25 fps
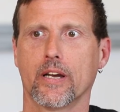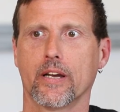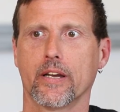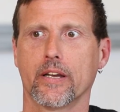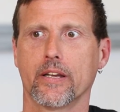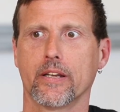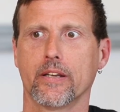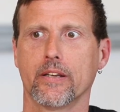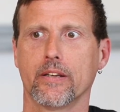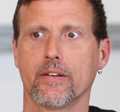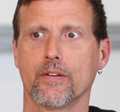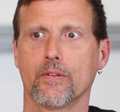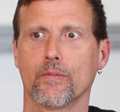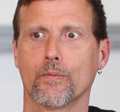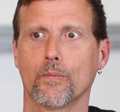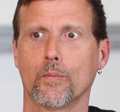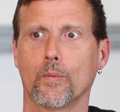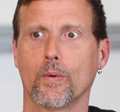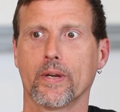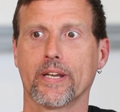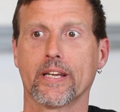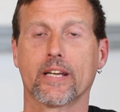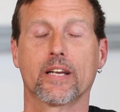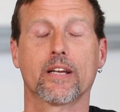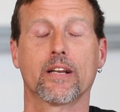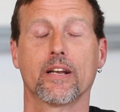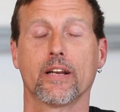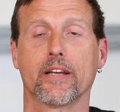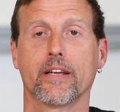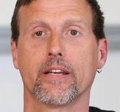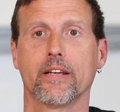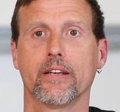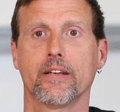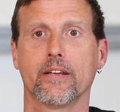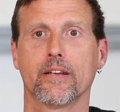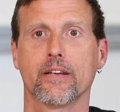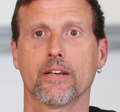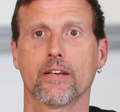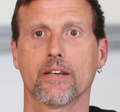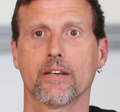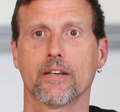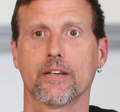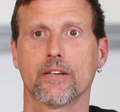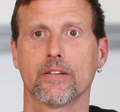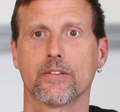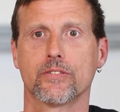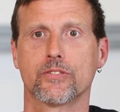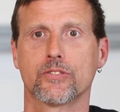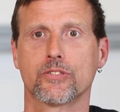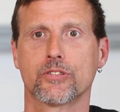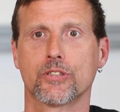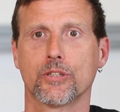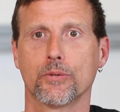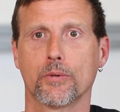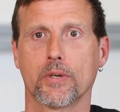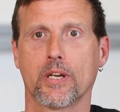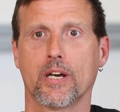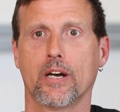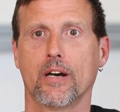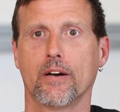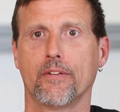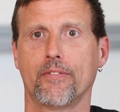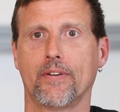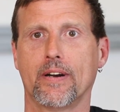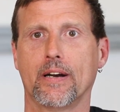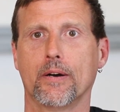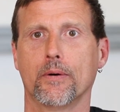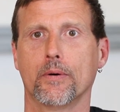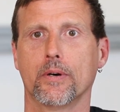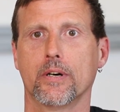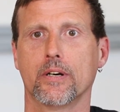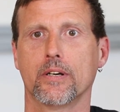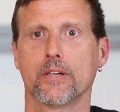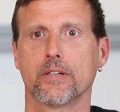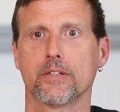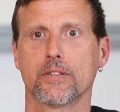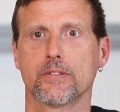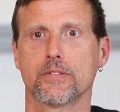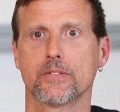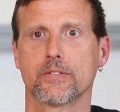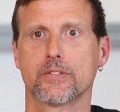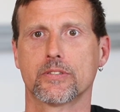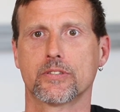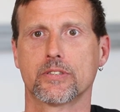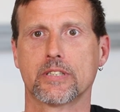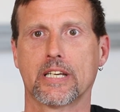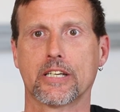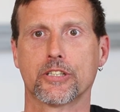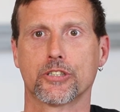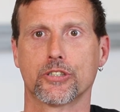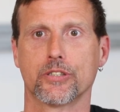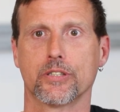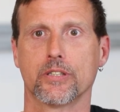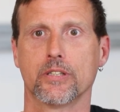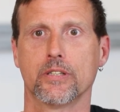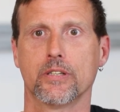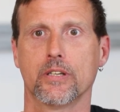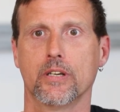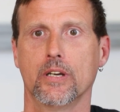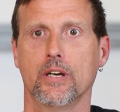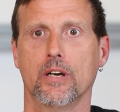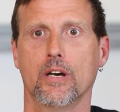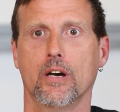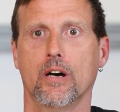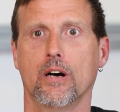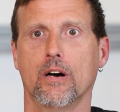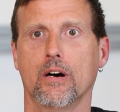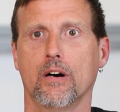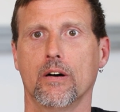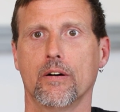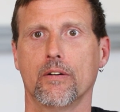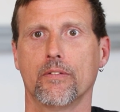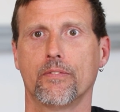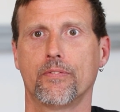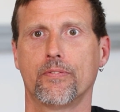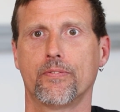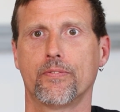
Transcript: a weekly two and a half hour session of